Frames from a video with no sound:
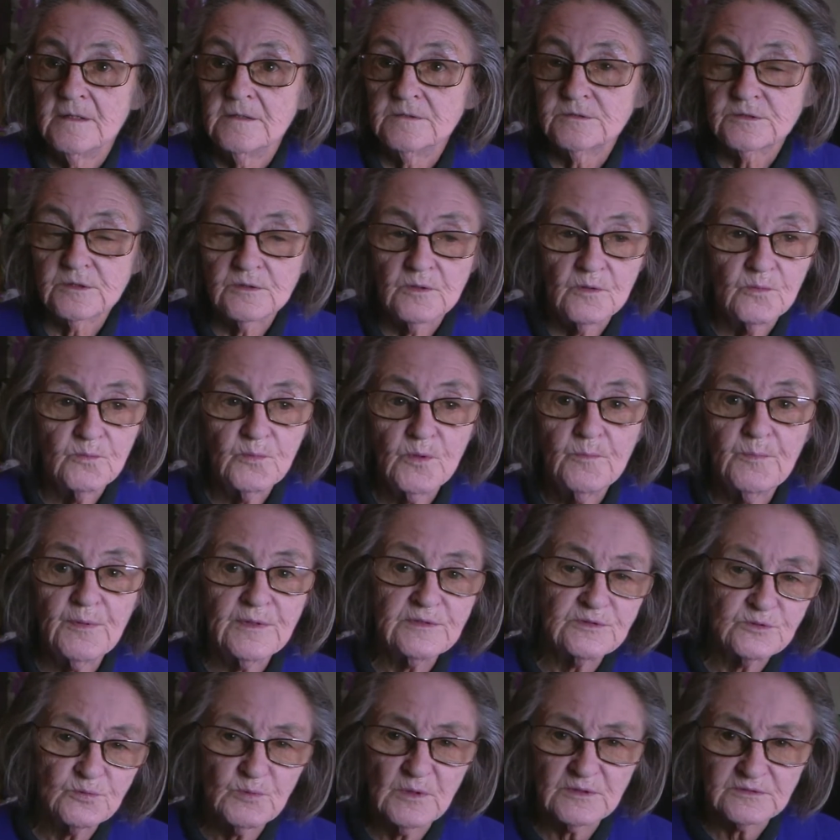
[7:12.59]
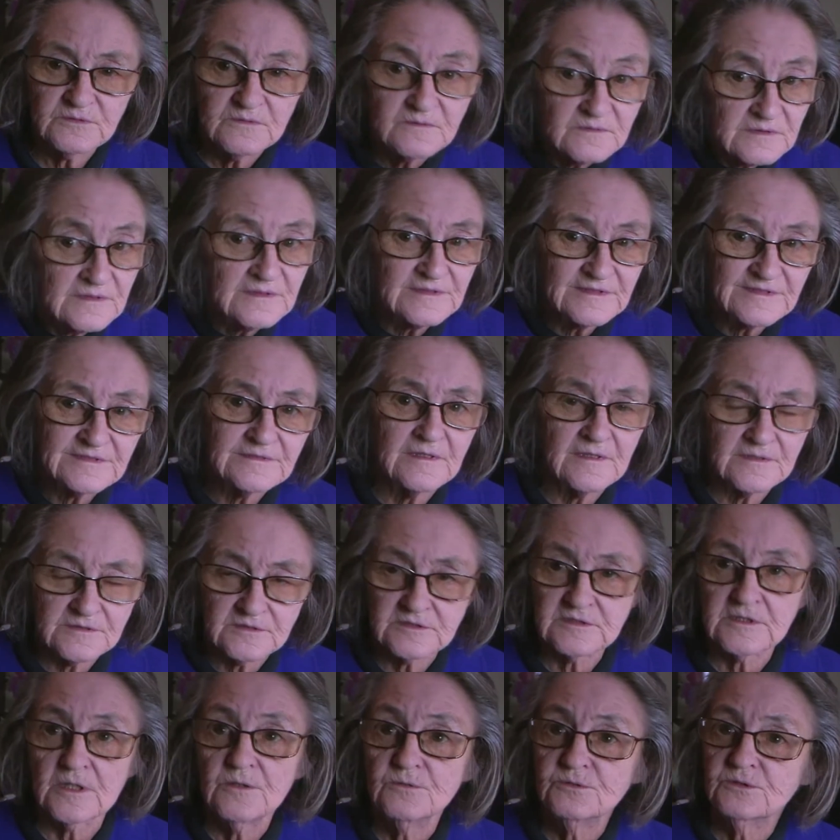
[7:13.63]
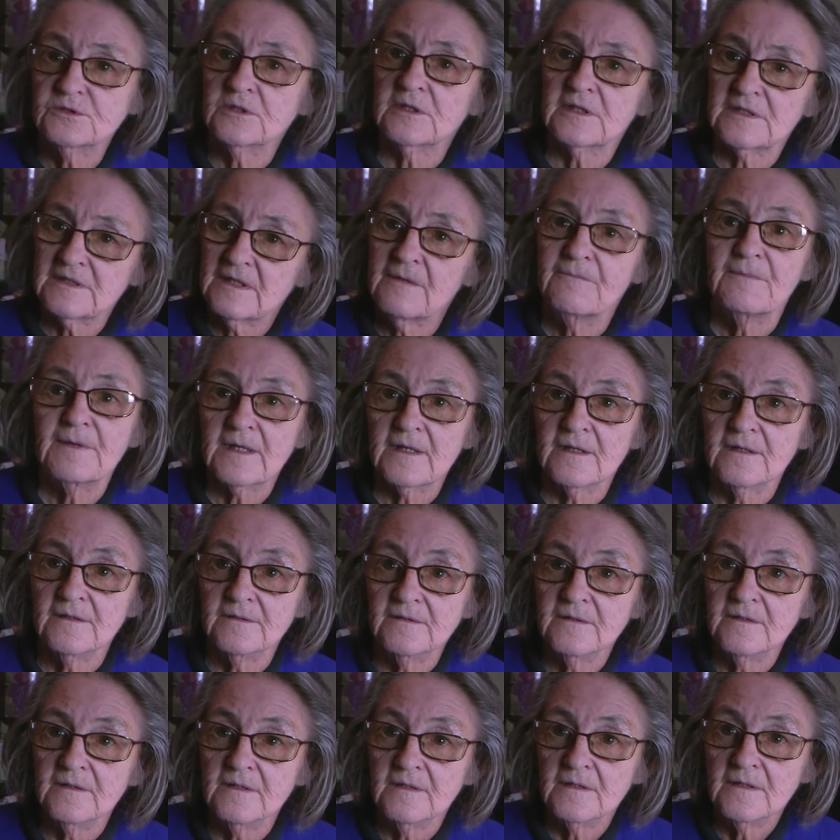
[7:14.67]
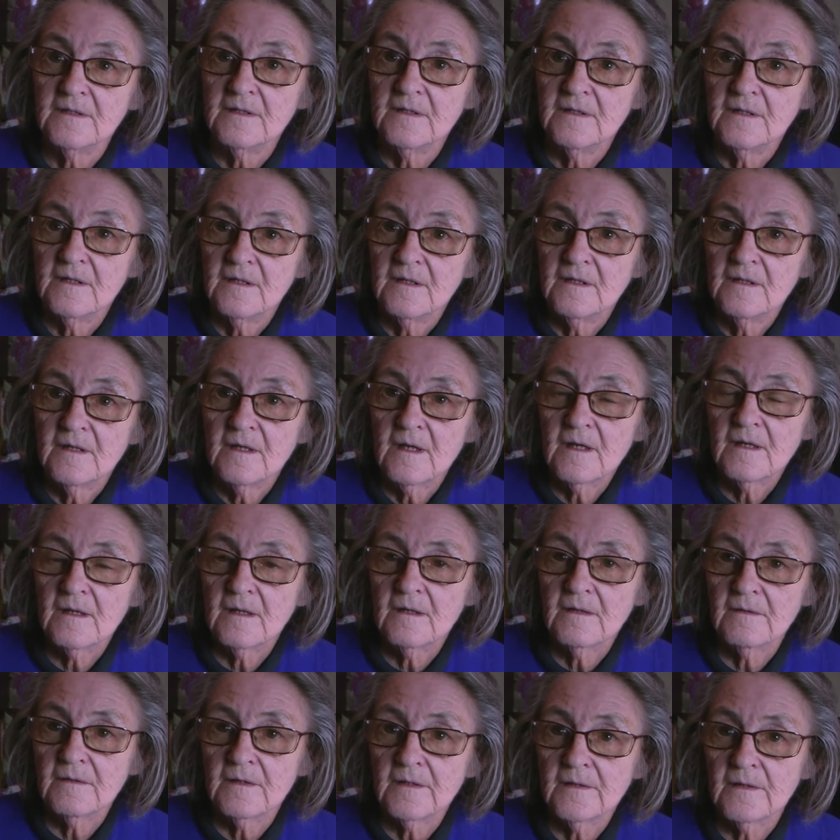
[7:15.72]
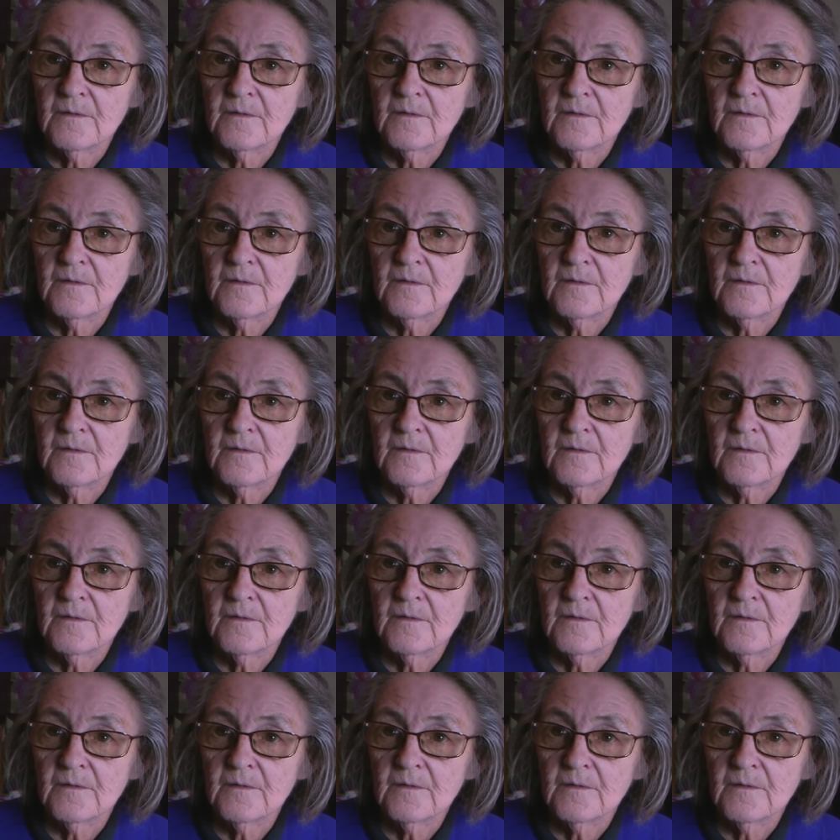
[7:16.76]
So Woodbridge wasn't so significant as